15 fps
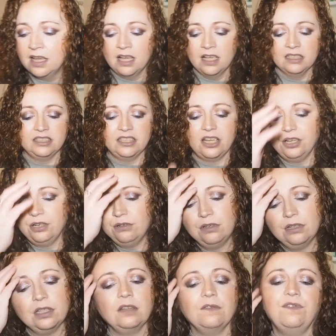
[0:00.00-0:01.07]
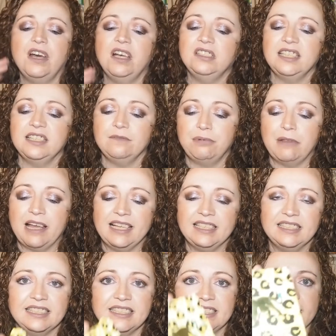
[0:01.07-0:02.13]
So thirteenth
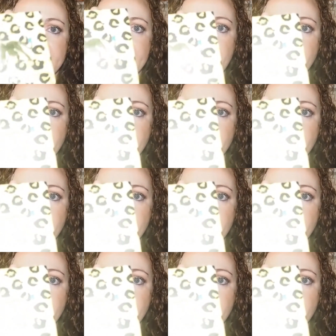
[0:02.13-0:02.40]
place is the